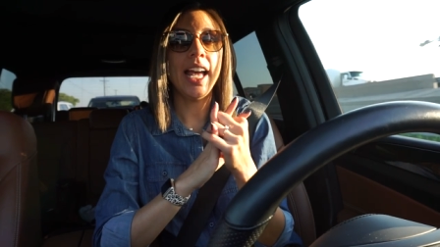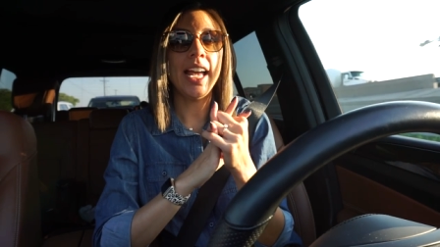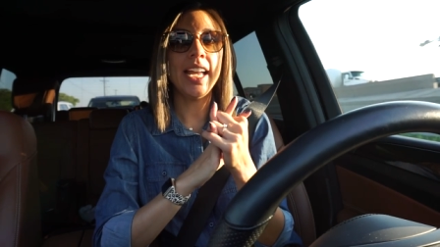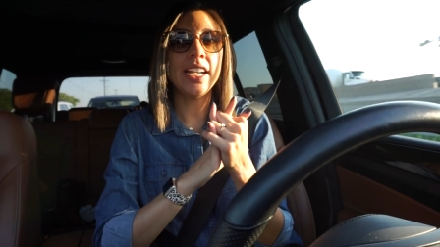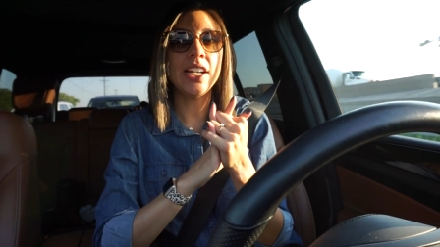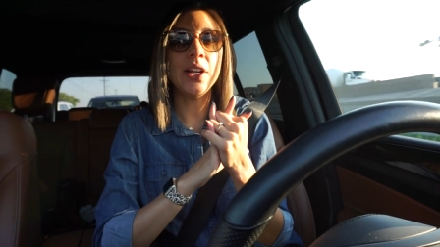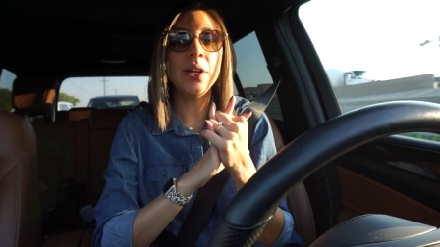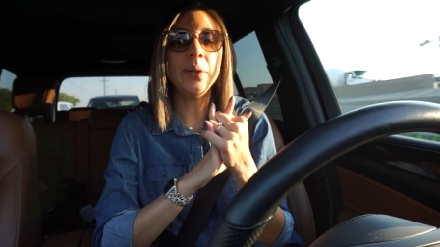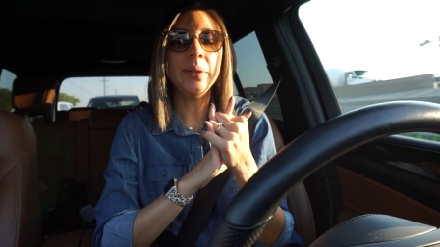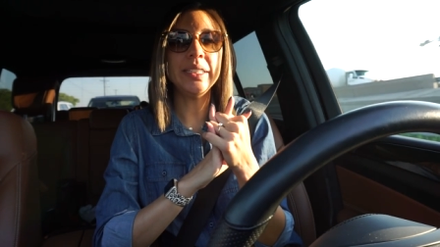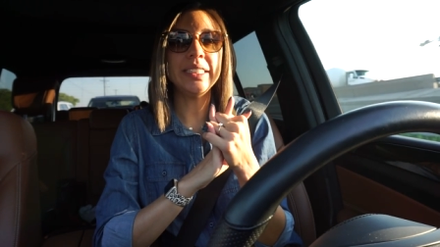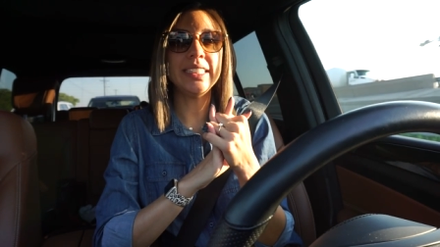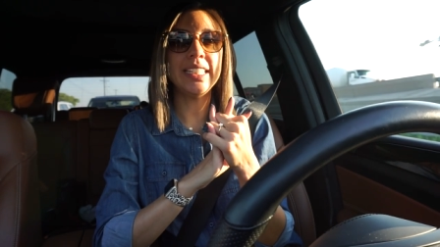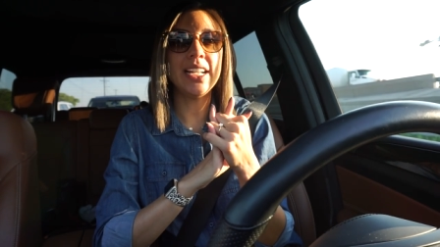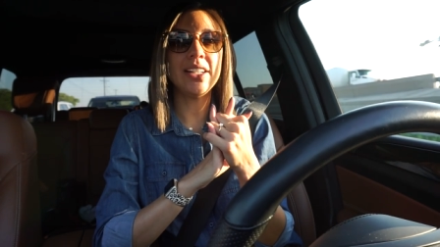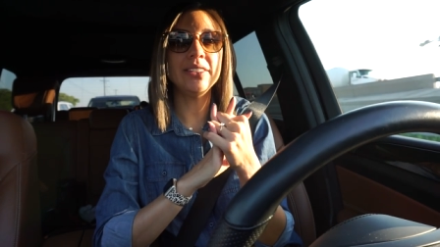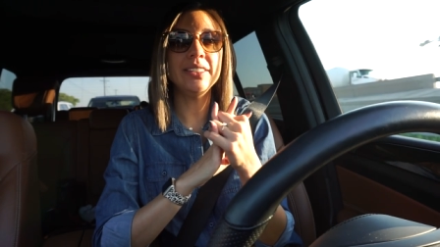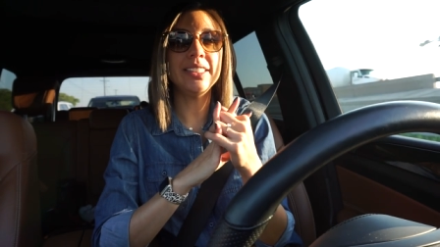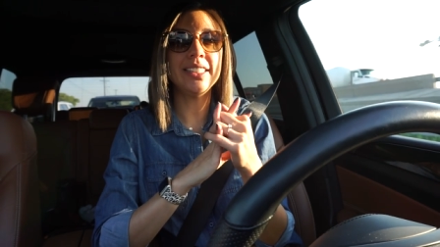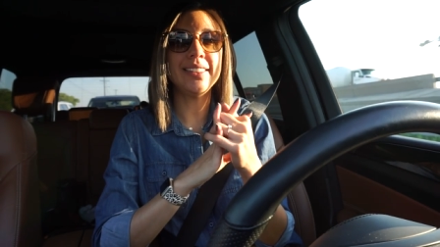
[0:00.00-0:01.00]
I know it
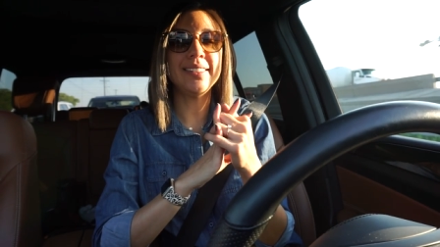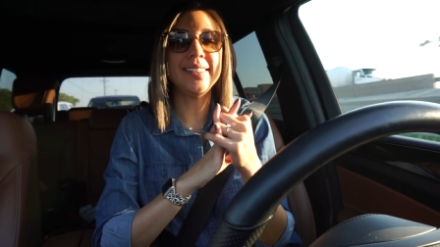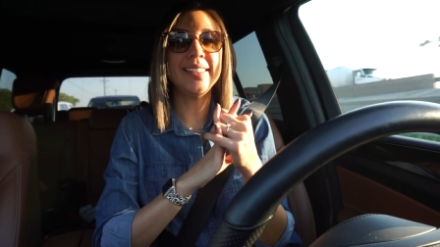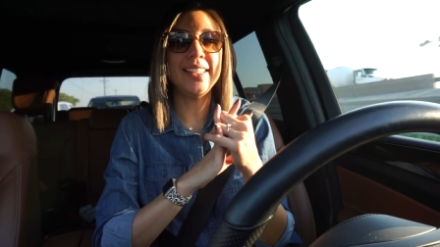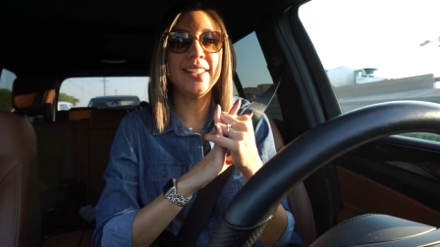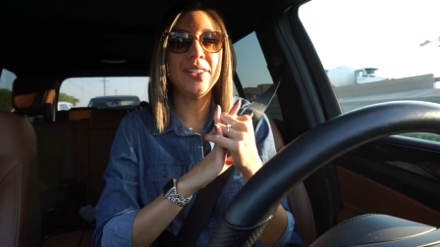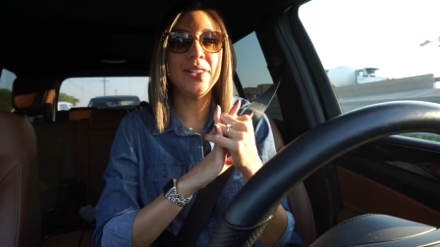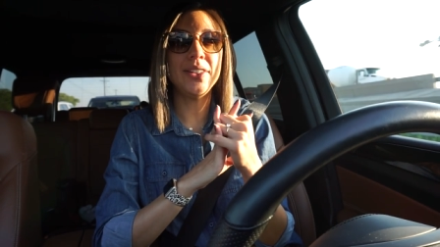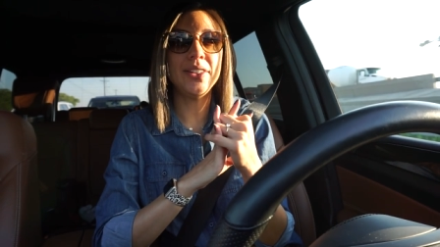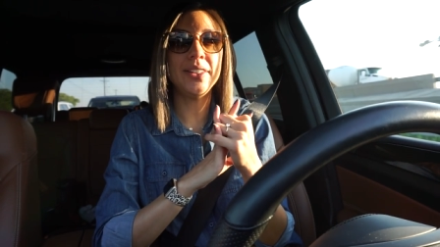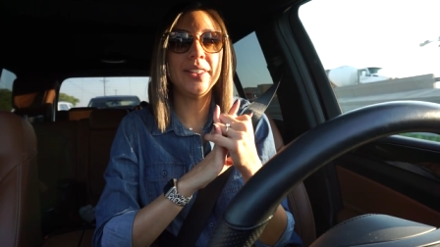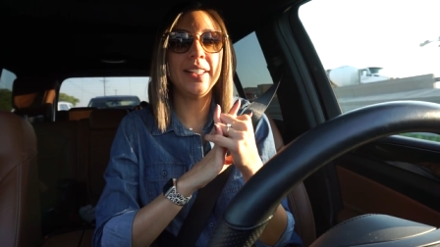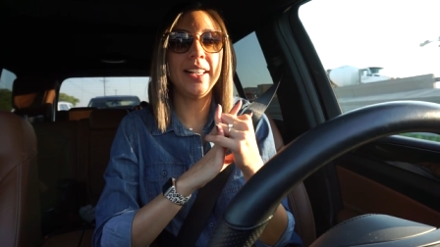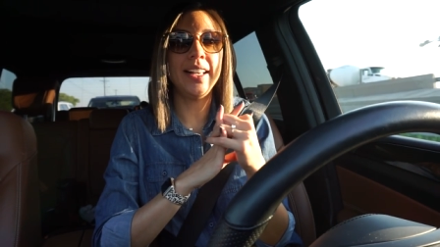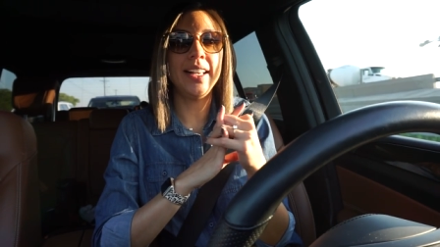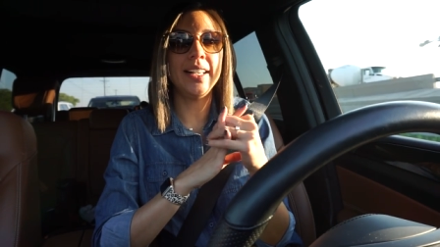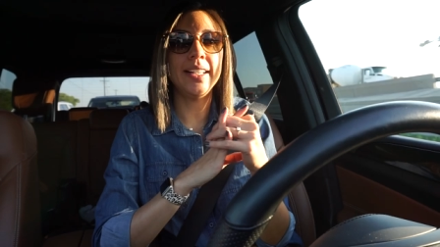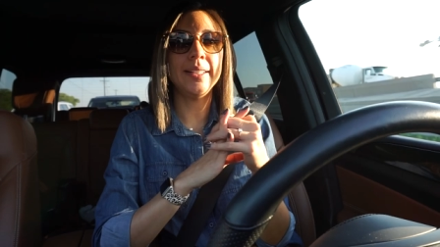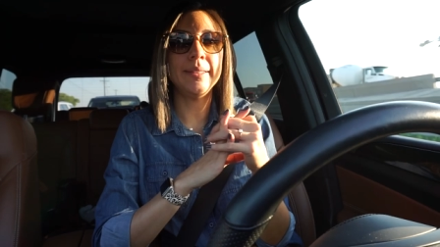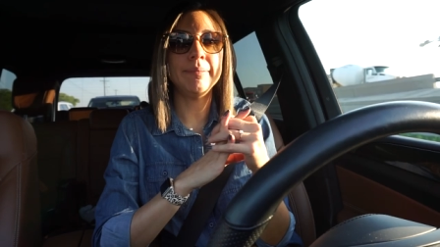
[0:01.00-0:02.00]
sounds a little,
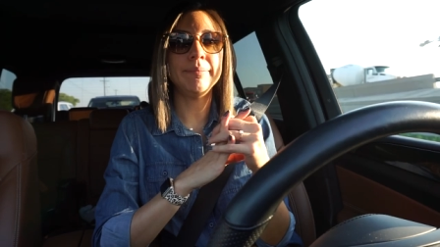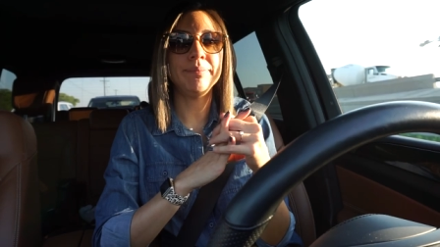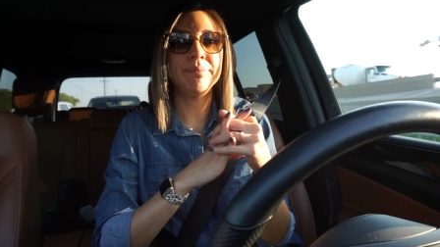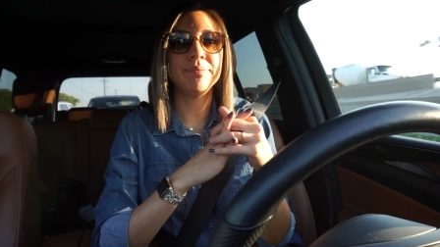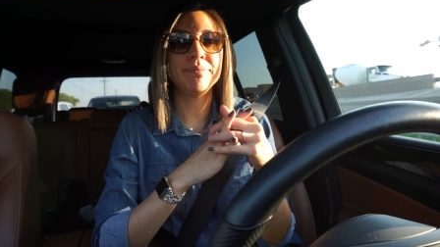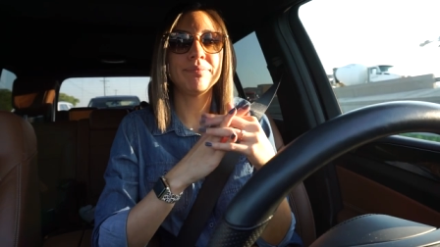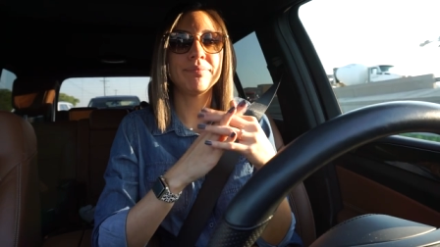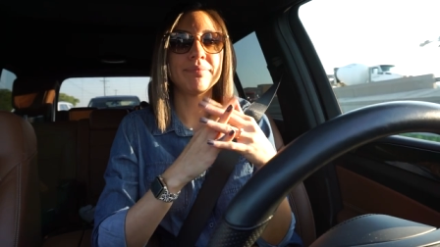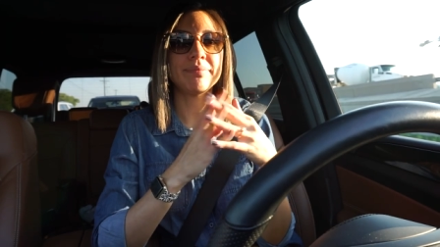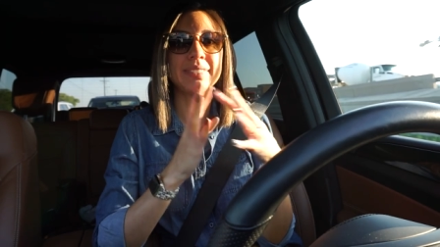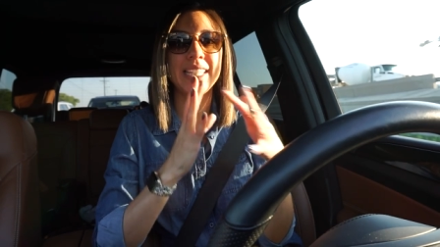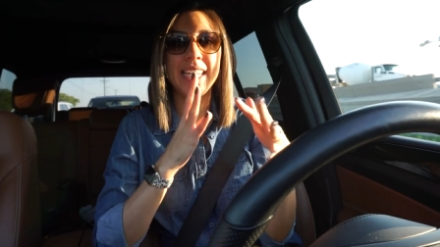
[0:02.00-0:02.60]
um,